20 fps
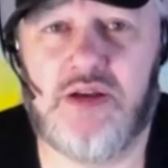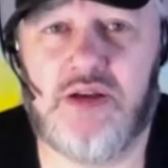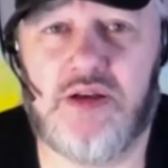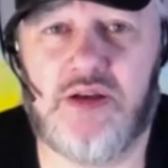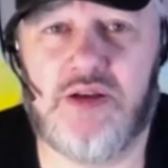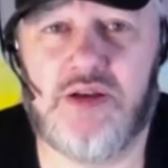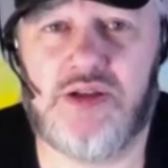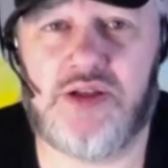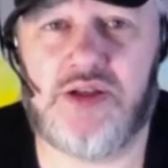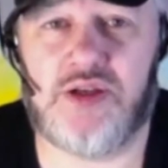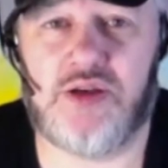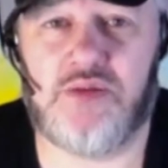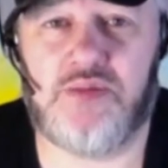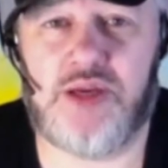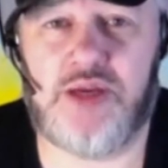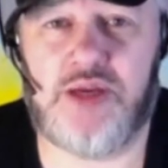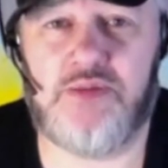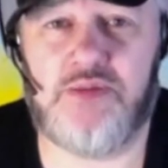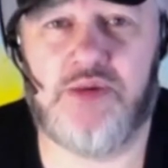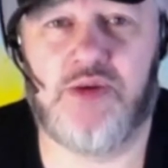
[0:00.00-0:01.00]
So
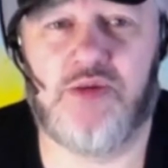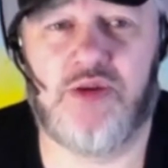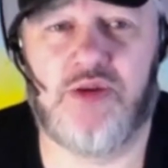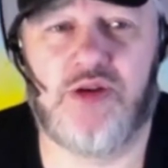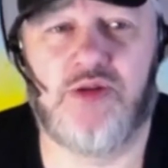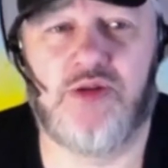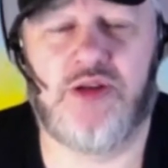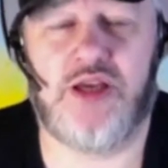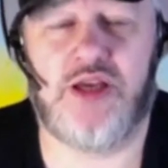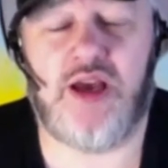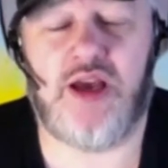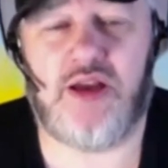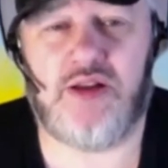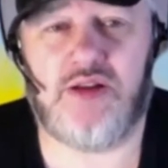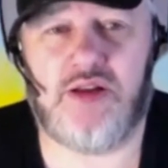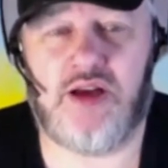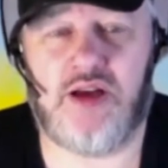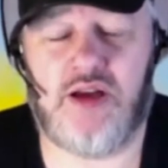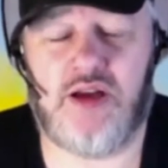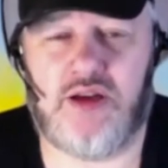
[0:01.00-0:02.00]
people will get
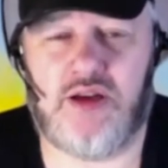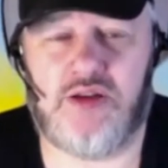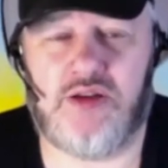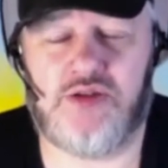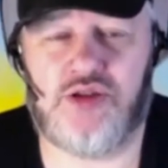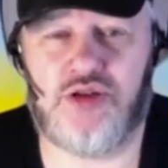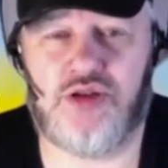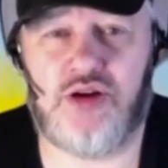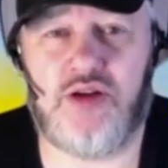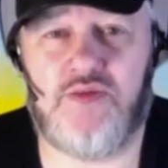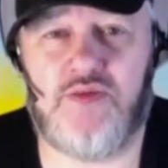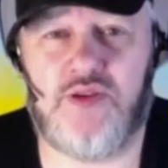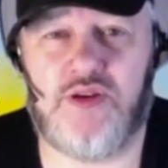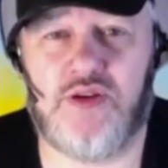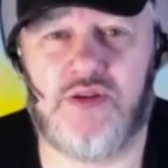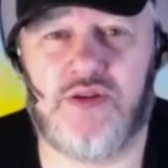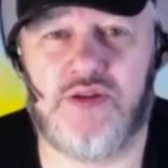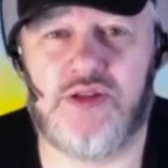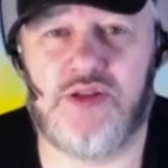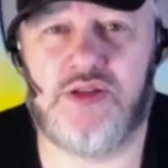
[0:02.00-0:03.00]

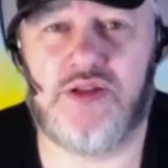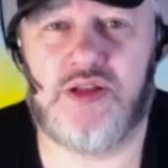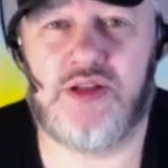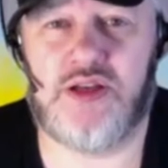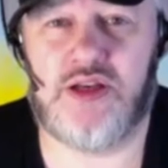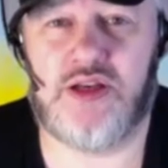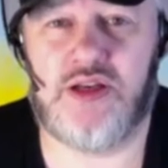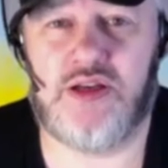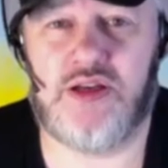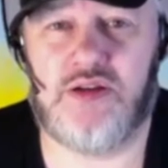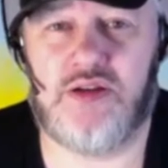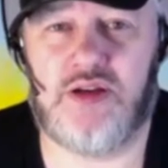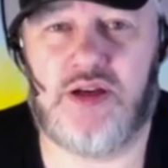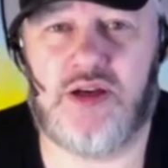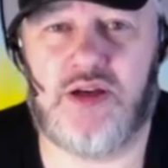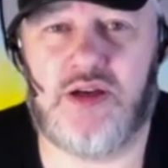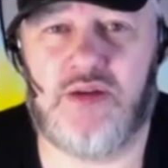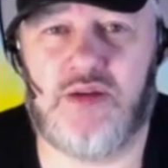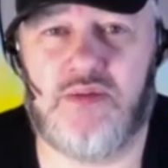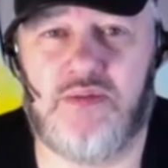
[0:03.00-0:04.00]
traffic onto their
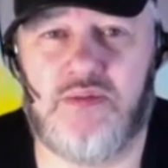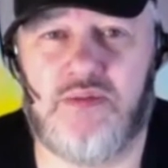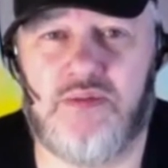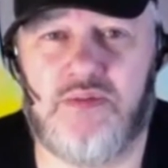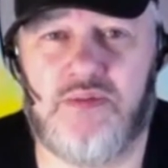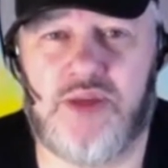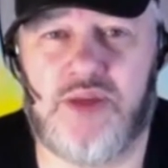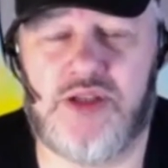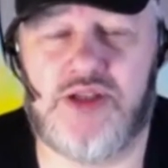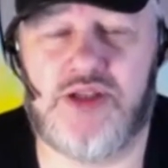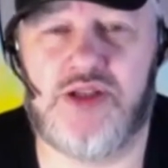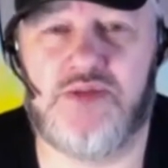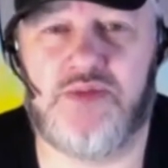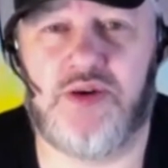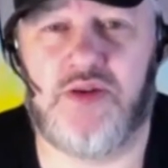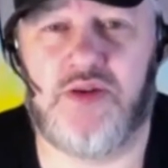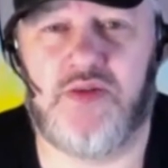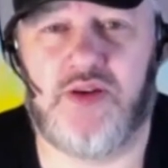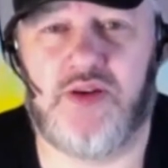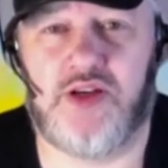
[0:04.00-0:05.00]
business
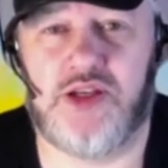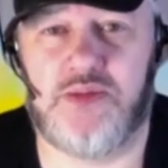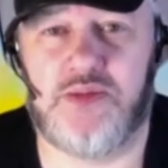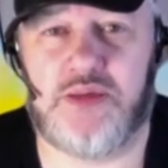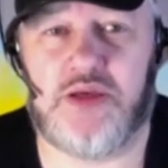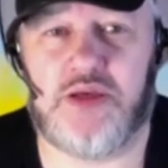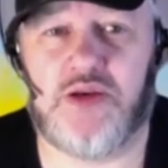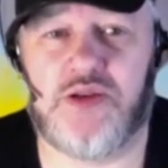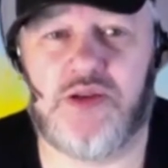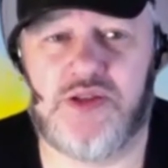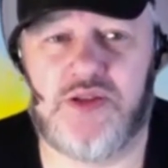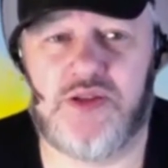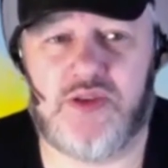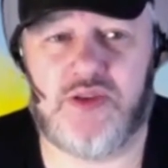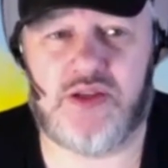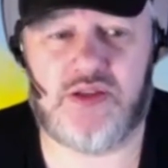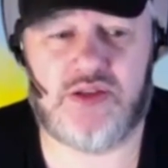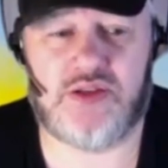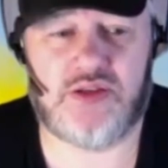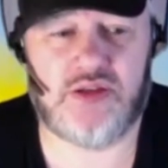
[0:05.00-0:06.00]
profiles because of
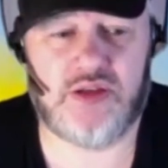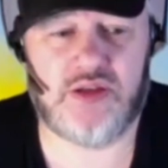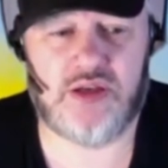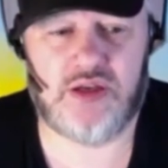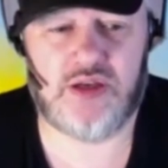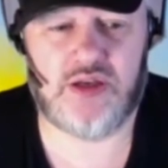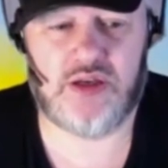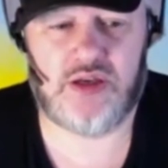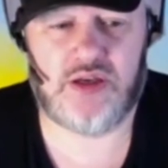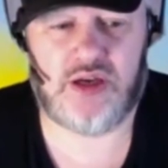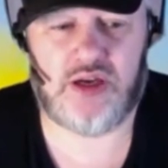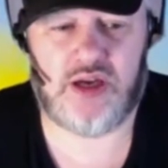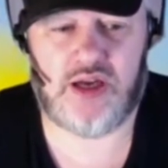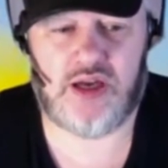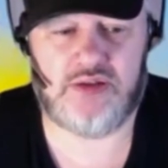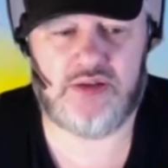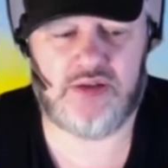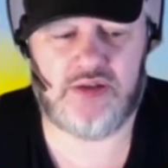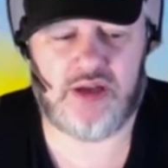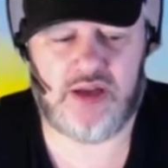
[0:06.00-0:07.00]
it.
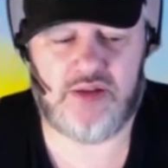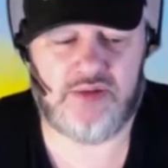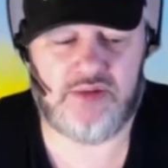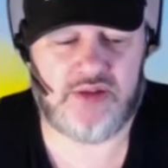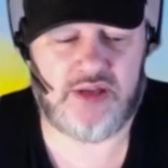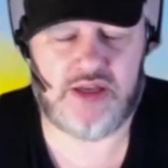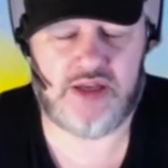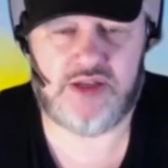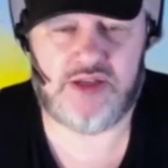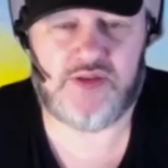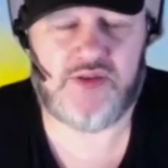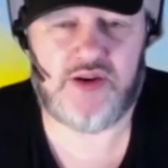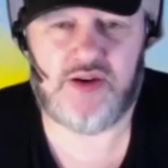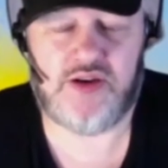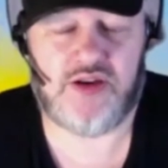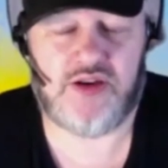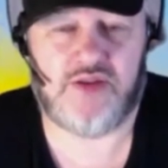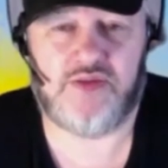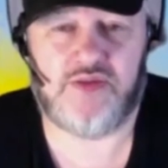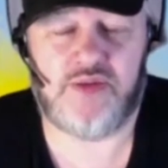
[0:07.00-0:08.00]
And that's fair
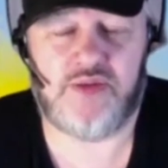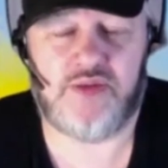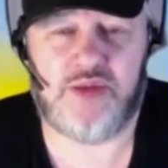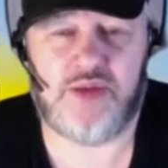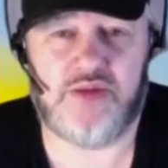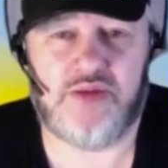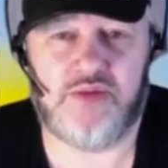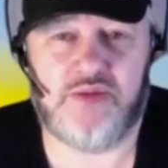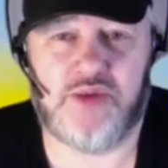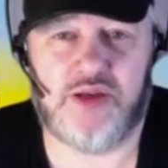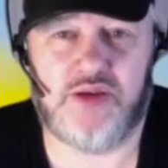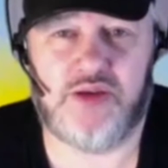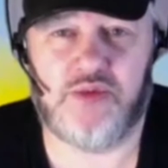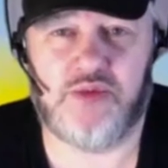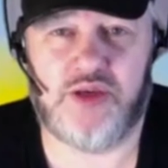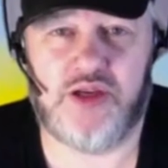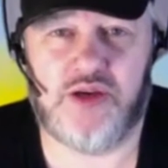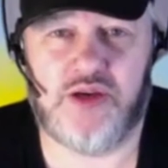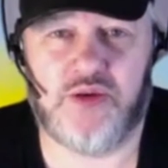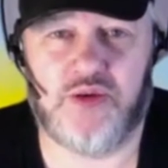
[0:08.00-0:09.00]
enough. I mean,
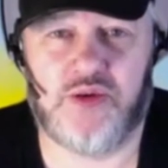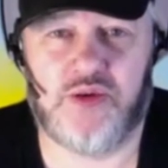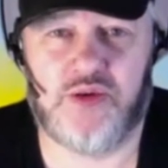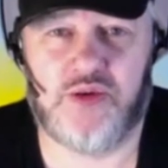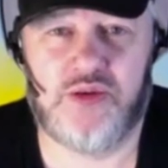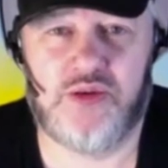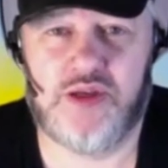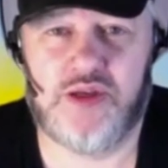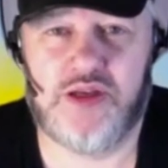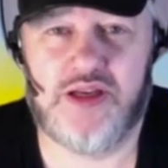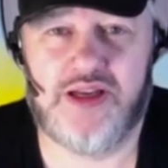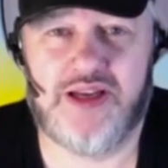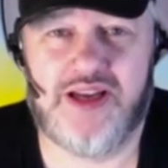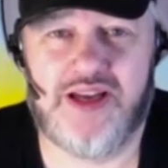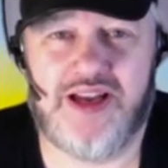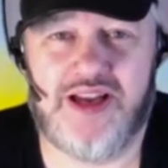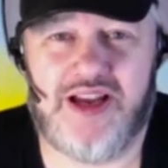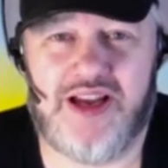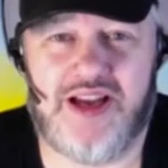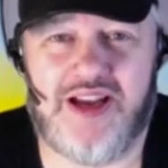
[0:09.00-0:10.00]
we all
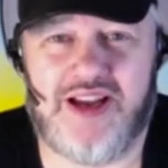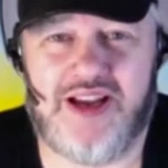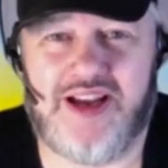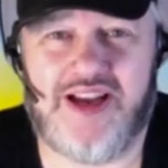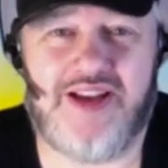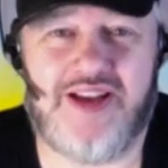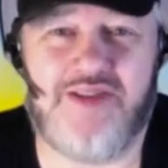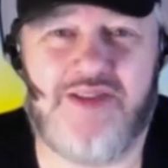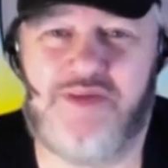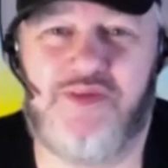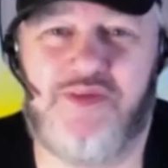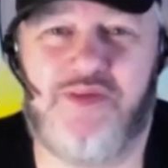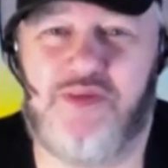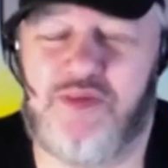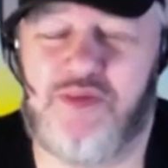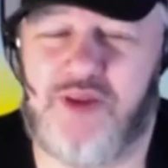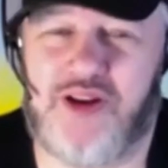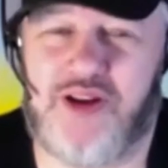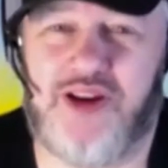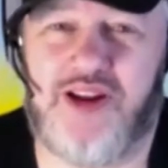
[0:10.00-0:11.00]
have
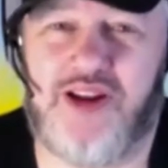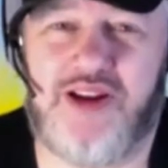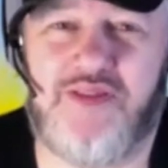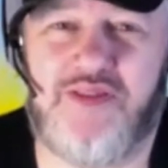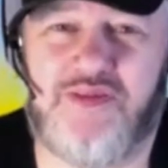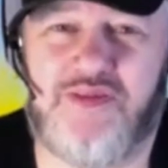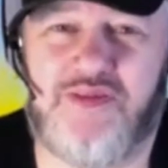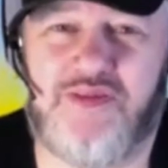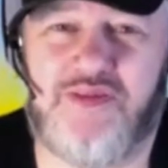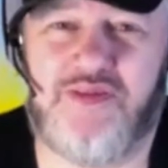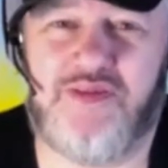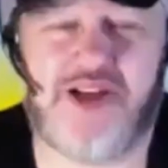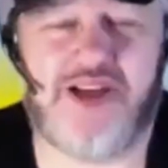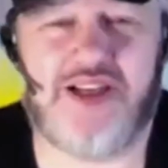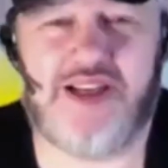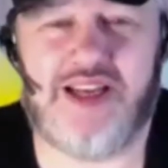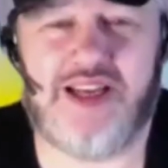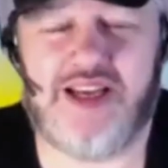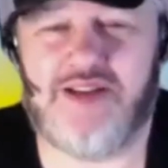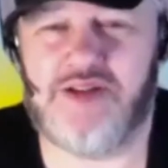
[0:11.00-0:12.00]
life
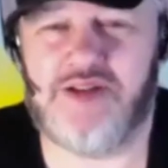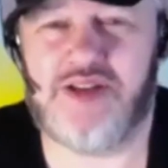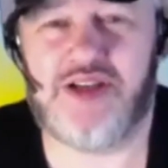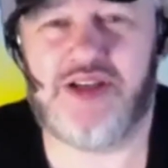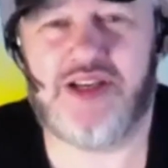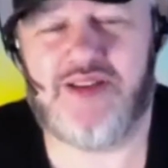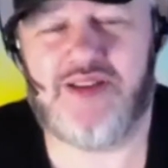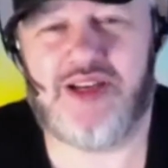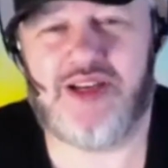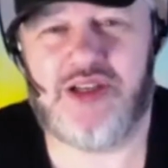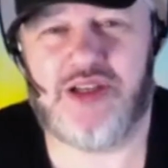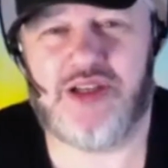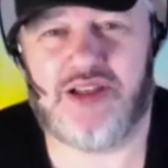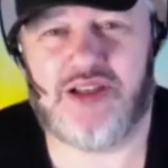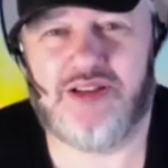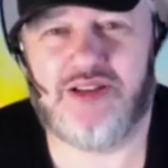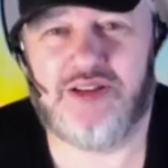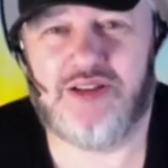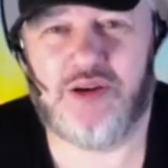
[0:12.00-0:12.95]
slightly outside of Agile,